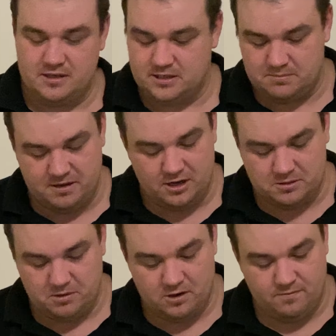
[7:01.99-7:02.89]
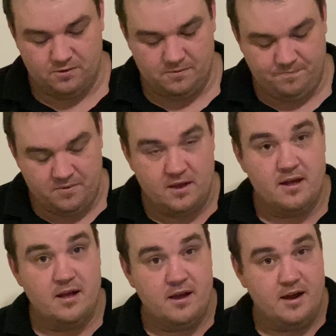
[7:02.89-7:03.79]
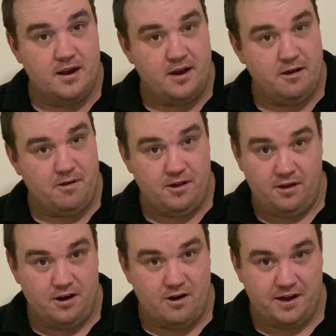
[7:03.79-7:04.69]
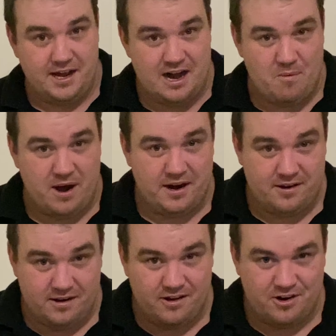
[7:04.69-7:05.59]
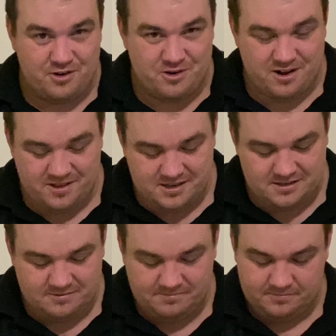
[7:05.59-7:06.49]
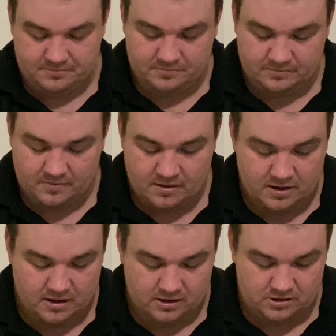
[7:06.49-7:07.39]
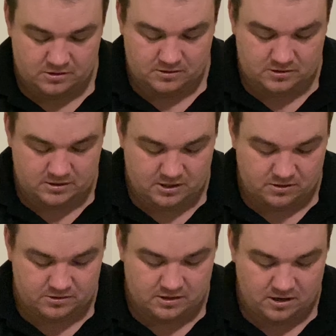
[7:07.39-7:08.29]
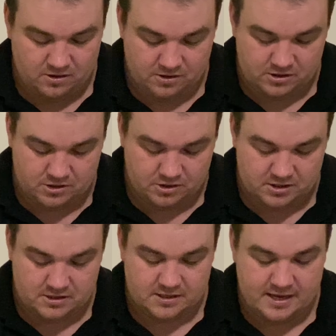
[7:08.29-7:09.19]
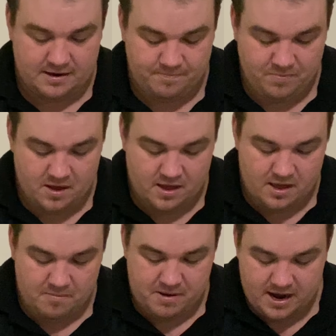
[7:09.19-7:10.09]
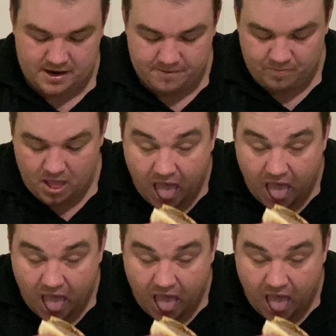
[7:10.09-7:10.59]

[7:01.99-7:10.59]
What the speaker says: Just smells beautiful. You know, I can't wait it. I've got to try this. Still so, look at the juices in that patty.